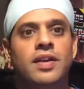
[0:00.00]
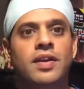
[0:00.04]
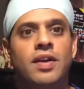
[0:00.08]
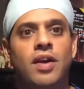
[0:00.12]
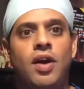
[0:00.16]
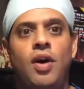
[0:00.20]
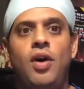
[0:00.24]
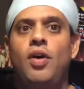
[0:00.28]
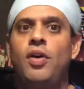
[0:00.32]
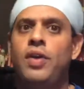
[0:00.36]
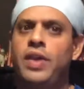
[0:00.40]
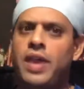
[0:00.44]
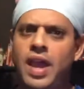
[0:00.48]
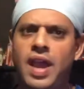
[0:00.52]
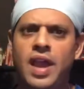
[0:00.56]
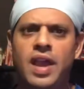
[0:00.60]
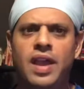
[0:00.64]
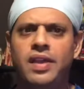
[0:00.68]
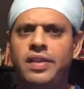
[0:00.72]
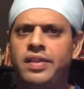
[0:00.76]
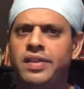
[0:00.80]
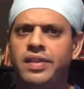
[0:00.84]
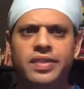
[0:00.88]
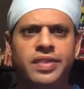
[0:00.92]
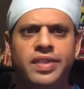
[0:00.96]
oh
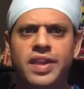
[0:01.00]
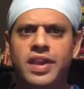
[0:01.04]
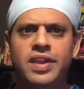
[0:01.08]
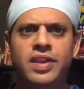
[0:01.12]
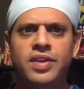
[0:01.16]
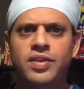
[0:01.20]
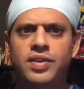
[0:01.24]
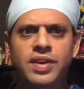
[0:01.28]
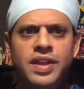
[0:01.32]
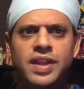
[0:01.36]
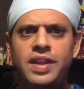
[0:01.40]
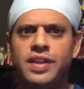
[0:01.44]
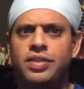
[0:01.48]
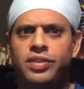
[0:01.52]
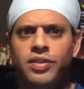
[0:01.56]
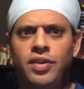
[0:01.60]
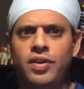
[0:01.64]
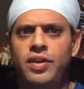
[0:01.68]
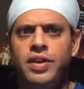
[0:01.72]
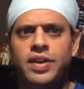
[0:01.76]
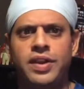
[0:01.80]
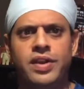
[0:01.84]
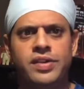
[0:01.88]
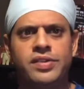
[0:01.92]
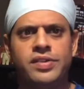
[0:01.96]
yeah, the thing you did
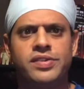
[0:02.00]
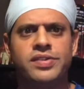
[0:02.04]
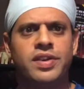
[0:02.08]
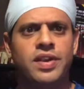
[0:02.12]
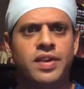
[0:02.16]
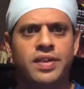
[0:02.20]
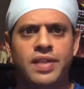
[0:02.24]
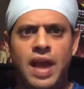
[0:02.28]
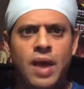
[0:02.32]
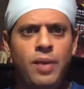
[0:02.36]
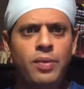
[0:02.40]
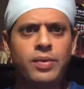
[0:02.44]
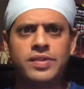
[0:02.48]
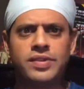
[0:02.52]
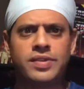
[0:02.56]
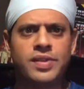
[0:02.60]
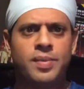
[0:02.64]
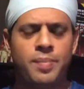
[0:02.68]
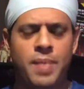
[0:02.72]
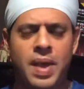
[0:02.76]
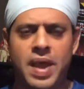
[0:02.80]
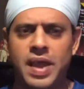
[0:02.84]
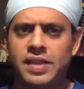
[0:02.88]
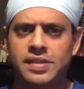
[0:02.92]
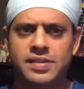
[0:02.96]
30 years ago, that was the
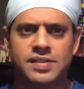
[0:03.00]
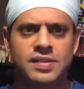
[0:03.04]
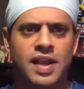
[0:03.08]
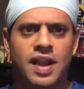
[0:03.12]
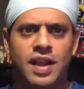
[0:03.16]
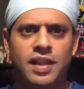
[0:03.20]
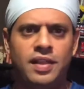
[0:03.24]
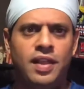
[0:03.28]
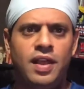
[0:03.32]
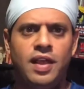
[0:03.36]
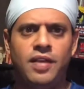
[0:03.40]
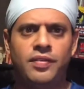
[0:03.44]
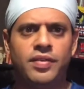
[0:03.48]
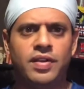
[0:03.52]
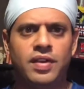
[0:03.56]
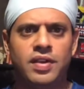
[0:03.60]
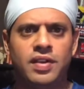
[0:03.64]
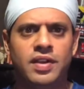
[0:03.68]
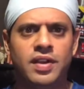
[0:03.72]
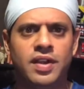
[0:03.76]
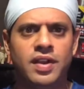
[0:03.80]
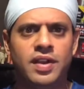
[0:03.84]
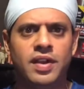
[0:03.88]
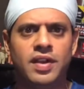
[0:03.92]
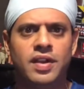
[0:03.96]
best. I love it.
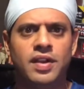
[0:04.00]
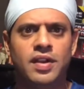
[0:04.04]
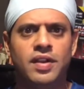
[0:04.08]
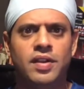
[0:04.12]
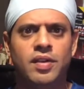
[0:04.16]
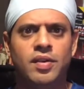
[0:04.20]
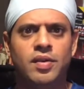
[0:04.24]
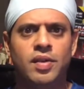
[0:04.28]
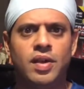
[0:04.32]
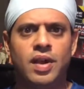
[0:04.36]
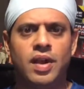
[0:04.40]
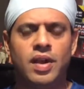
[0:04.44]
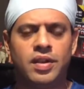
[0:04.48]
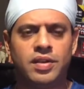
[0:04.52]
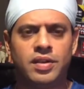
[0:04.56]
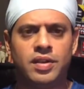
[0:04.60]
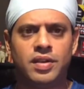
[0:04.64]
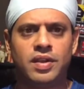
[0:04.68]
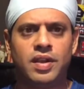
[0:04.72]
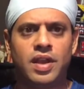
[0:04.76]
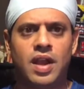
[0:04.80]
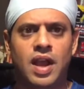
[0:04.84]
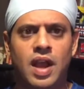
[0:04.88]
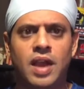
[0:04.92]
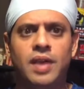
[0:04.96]
I'm
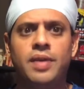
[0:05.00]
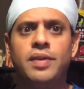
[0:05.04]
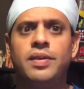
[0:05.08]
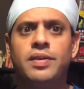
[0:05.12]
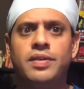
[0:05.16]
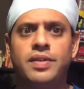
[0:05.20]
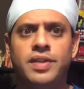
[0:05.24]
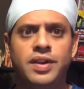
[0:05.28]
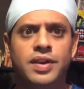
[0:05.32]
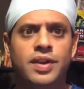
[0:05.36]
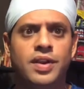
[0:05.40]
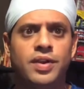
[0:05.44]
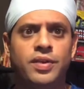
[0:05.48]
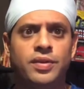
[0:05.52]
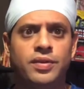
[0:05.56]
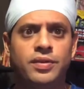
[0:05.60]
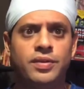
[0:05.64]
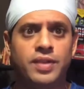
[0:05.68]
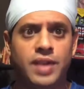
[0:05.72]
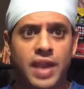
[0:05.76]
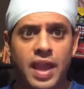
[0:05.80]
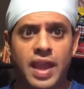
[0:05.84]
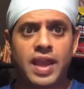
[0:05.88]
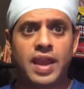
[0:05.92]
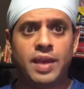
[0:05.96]

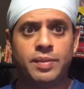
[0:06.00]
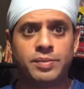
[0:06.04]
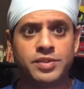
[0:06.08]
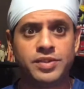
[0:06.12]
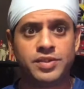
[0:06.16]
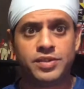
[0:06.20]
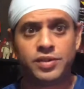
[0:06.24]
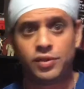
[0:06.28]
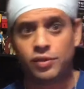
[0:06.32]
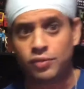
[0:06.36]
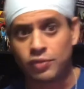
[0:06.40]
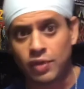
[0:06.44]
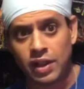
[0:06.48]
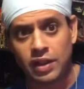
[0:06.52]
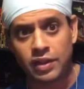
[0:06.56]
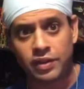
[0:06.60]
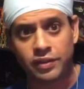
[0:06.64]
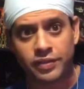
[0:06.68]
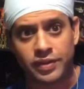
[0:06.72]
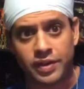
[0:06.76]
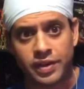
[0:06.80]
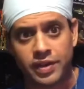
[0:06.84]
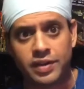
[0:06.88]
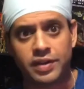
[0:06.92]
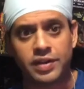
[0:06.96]
still
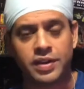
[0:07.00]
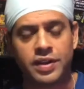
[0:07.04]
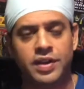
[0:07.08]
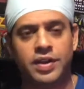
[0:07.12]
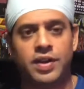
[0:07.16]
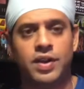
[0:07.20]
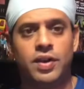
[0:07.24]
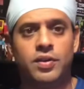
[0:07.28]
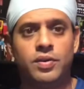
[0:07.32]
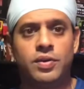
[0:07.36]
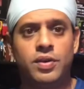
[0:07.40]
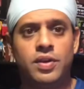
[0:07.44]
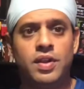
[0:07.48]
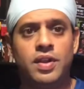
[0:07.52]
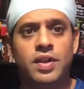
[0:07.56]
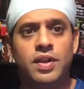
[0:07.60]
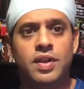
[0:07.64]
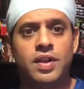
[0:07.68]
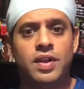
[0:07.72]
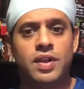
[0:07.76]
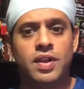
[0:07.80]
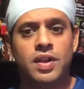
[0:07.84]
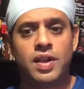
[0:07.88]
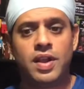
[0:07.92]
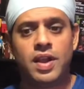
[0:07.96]
relevant, you know.
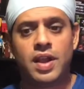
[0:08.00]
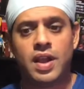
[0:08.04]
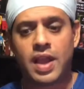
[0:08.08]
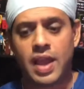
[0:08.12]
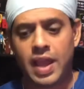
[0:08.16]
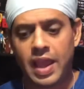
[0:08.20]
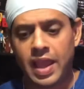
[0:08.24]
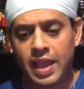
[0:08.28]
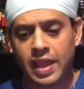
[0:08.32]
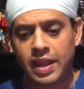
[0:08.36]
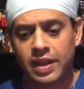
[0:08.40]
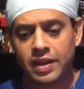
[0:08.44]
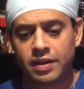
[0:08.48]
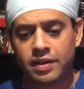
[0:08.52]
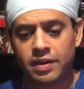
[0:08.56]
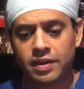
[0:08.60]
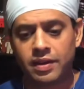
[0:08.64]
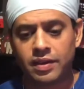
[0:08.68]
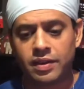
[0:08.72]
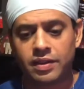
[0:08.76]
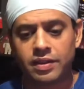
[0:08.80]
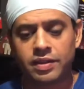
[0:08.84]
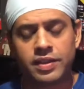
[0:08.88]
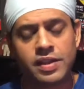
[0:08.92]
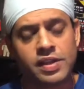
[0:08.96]
And
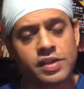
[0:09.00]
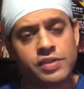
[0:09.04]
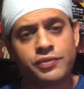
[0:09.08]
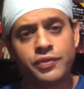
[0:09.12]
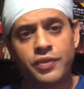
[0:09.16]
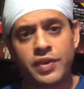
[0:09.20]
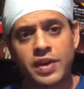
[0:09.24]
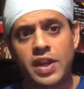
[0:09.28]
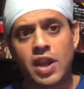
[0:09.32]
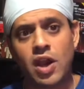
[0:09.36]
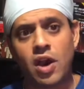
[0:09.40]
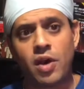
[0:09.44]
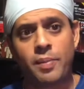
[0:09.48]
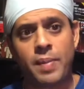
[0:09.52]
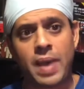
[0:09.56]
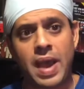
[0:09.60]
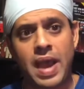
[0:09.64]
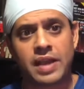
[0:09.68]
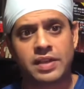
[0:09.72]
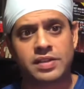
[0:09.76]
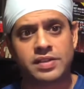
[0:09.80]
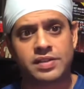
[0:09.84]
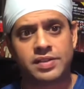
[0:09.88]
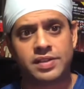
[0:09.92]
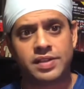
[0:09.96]
this video, I'm
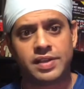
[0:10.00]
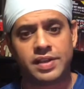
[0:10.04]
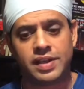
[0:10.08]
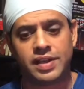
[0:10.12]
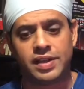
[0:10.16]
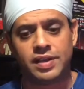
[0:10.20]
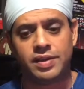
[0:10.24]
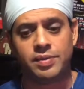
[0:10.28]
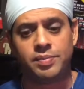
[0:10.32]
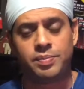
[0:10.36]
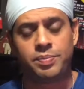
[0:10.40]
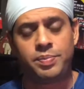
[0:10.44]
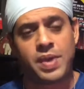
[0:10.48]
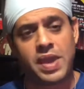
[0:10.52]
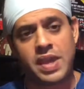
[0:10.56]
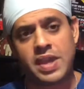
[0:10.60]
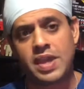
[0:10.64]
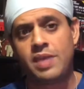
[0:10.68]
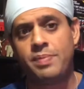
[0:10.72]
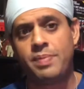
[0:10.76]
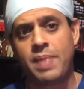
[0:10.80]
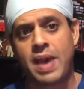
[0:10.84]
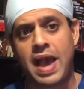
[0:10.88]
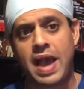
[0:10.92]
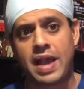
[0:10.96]
actually
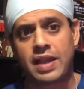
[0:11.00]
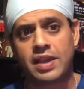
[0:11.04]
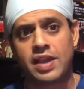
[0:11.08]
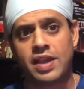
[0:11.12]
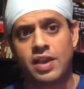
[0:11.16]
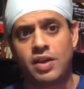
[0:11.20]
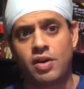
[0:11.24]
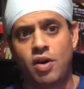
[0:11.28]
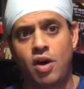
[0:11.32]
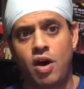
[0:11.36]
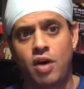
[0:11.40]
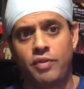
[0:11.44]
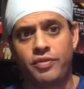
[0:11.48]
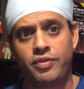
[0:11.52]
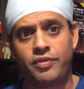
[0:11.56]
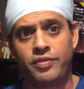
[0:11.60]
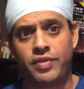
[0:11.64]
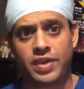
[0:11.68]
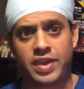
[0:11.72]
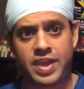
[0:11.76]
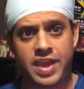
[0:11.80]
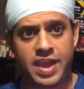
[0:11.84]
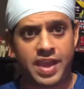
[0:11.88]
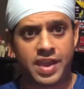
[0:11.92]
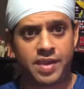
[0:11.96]
piggybacking off of a
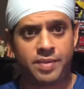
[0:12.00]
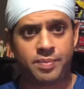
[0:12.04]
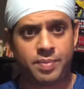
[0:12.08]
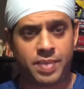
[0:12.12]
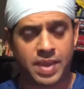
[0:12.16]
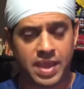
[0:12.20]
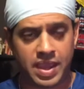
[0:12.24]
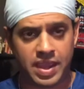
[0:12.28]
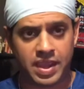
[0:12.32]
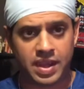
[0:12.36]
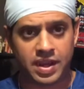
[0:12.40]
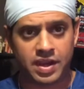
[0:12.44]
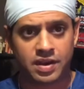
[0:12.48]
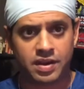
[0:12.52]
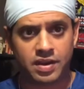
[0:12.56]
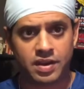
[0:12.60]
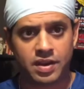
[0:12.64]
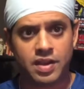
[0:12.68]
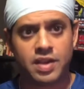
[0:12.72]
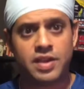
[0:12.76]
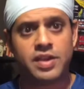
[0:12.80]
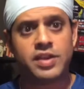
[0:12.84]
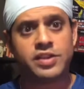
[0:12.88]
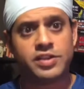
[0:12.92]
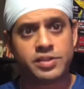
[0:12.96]
campaign
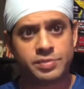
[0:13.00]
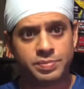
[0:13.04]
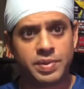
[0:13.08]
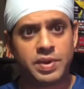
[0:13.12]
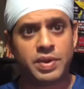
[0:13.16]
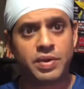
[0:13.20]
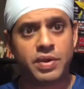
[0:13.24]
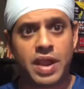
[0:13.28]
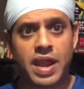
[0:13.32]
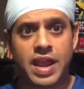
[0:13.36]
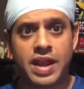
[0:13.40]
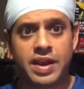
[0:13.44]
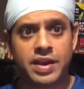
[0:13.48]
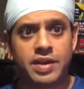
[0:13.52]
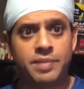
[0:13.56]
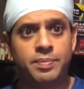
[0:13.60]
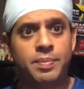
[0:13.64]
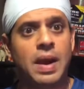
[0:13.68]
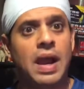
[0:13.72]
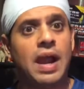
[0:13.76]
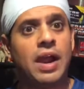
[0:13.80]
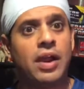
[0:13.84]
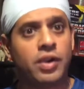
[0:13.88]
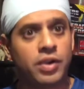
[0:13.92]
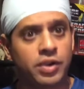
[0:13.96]
spearheaded
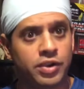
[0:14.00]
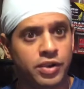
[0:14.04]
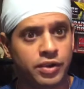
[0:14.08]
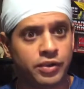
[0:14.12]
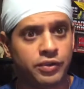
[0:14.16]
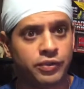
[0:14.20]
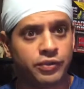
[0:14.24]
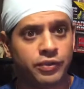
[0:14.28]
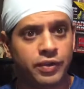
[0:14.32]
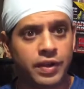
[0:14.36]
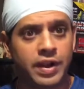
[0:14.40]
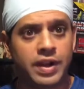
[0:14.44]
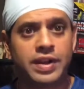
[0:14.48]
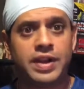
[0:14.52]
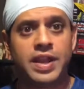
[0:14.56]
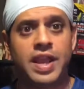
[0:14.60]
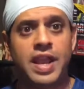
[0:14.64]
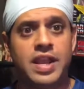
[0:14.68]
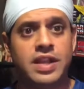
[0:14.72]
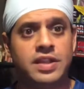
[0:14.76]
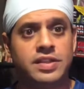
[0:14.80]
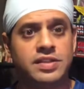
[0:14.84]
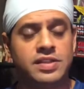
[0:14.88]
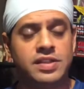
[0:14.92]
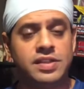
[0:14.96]
by our good friend
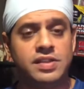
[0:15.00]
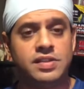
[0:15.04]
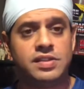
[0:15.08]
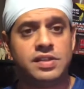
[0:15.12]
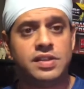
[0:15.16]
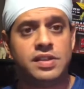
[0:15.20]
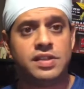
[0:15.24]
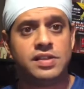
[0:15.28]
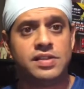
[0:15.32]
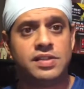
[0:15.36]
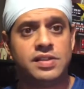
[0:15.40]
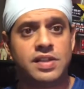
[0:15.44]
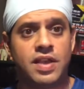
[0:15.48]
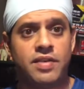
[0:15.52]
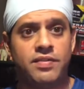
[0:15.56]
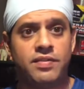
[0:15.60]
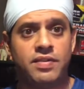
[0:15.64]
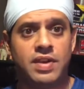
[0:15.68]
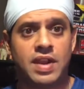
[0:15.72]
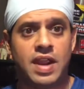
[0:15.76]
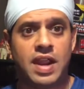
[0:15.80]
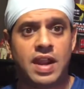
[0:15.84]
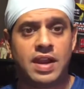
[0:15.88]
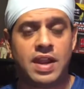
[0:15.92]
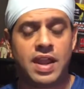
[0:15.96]

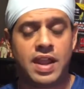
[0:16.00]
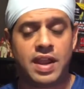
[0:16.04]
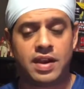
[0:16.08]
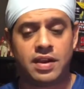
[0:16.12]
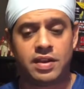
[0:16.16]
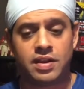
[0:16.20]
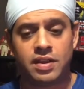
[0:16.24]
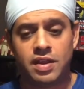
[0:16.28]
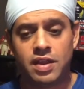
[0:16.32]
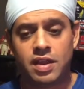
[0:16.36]
ACC788.